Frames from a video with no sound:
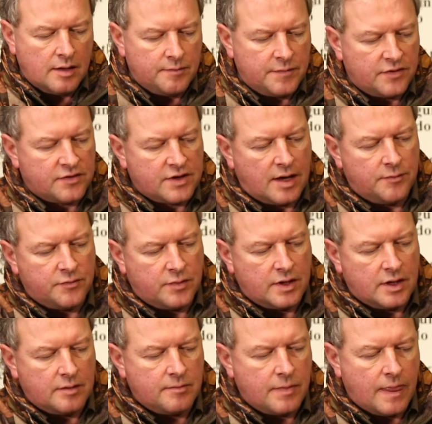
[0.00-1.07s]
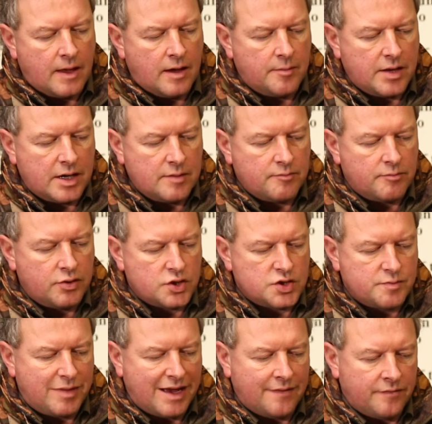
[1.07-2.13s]
This comes with a main push
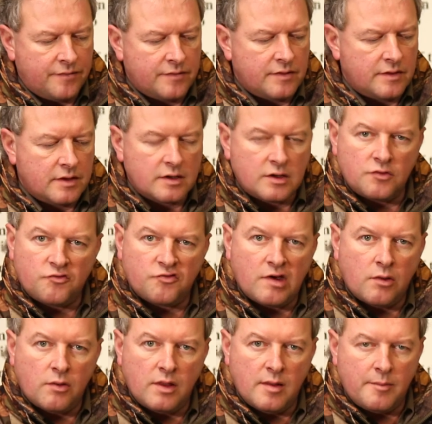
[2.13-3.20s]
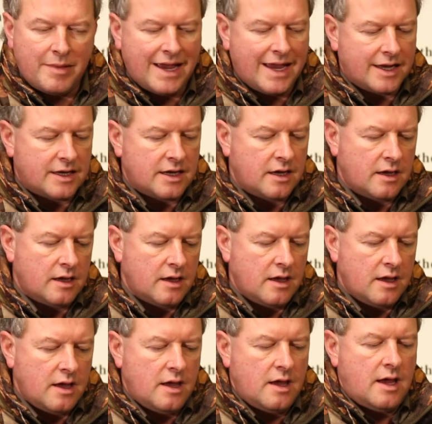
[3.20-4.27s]
button control at the back,
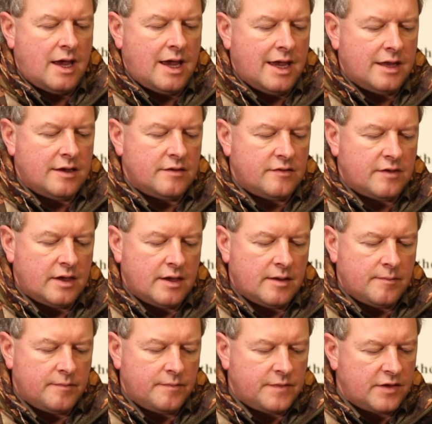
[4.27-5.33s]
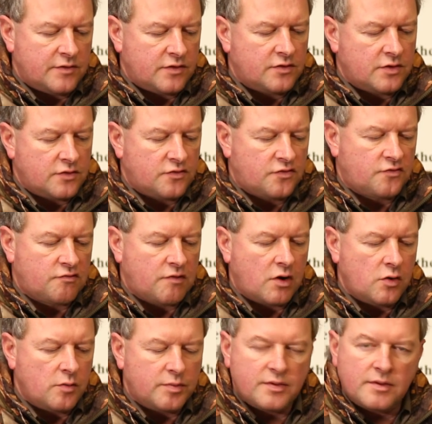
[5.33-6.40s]
and there's a sort of strobe,
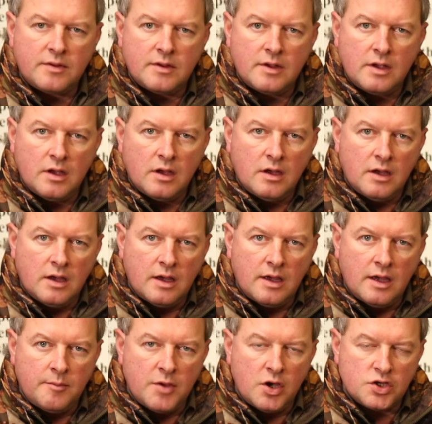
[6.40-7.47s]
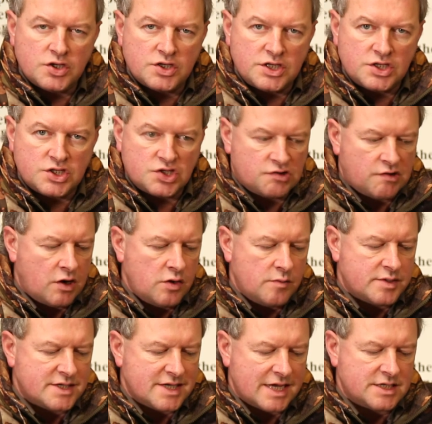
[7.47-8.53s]
emergency strobe
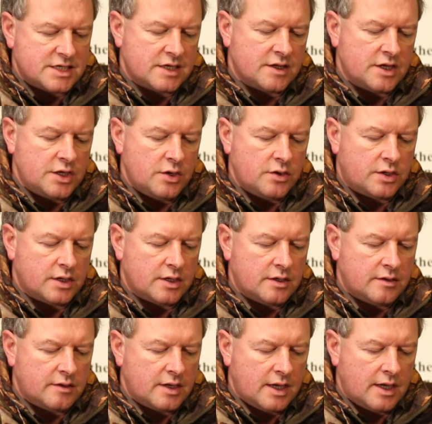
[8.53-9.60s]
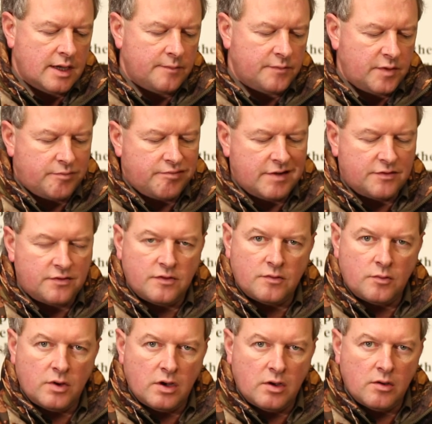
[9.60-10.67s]
setting that you can depress as
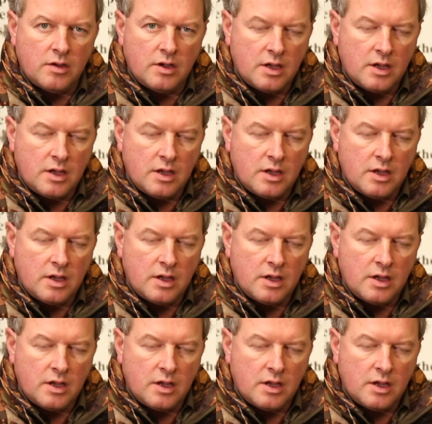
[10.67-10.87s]
well